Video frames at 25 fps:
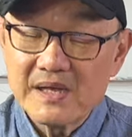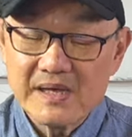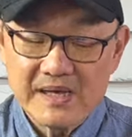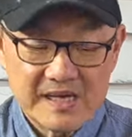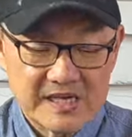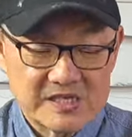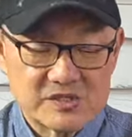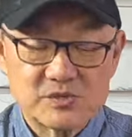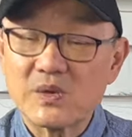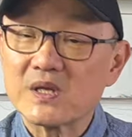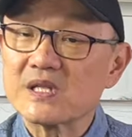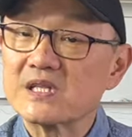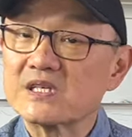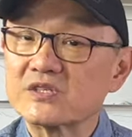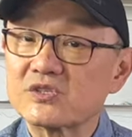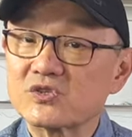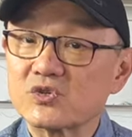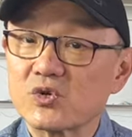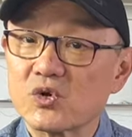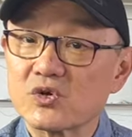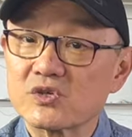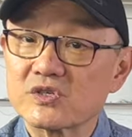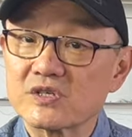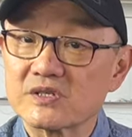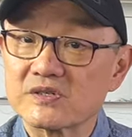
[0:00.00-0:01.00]
as well as
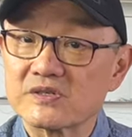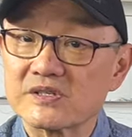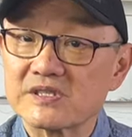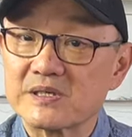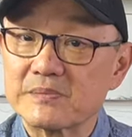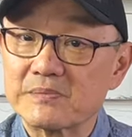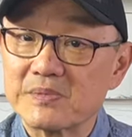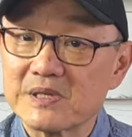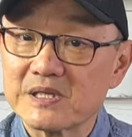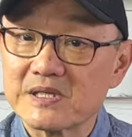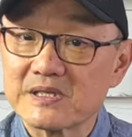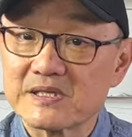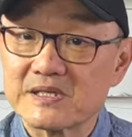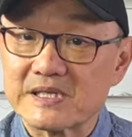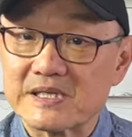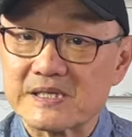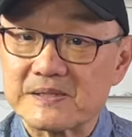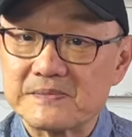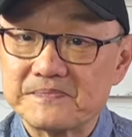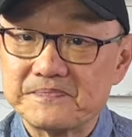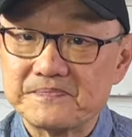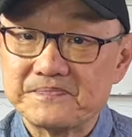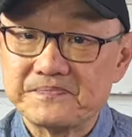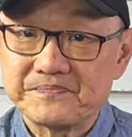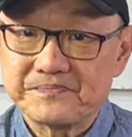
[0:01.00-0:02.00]
torsional stability.
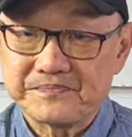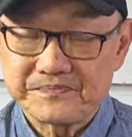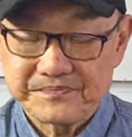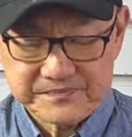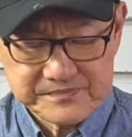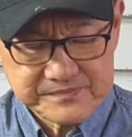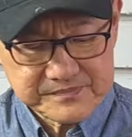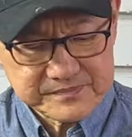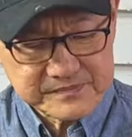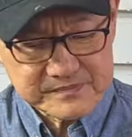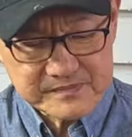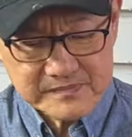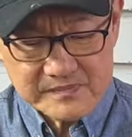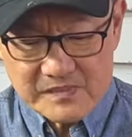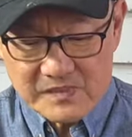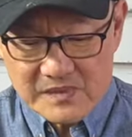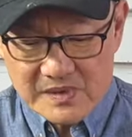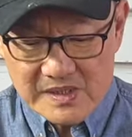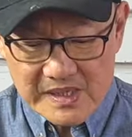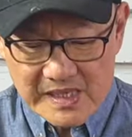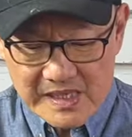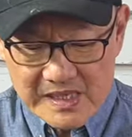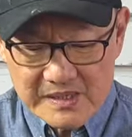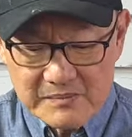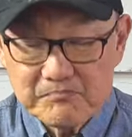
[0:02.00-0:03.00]

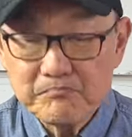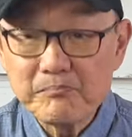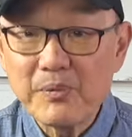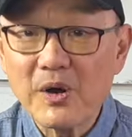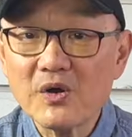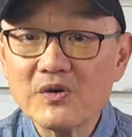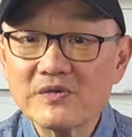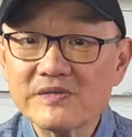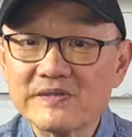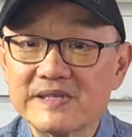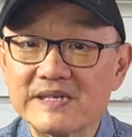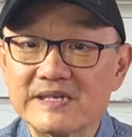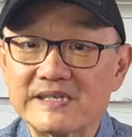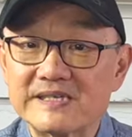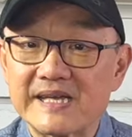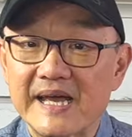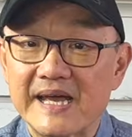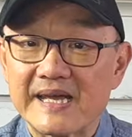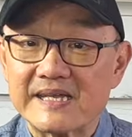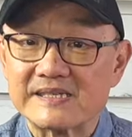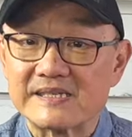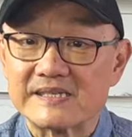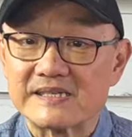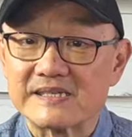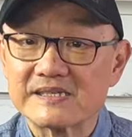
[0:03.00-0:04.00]
In both these
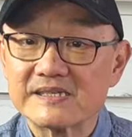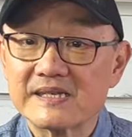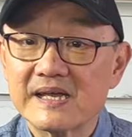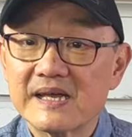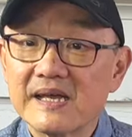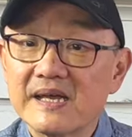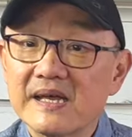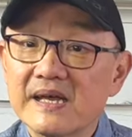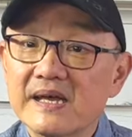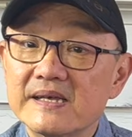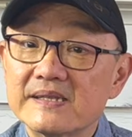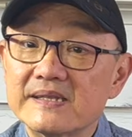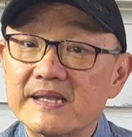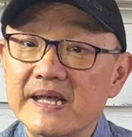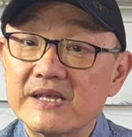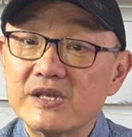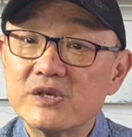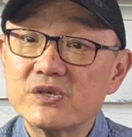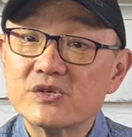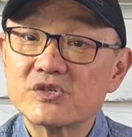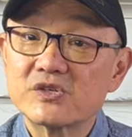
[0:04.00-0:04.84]
cases, they use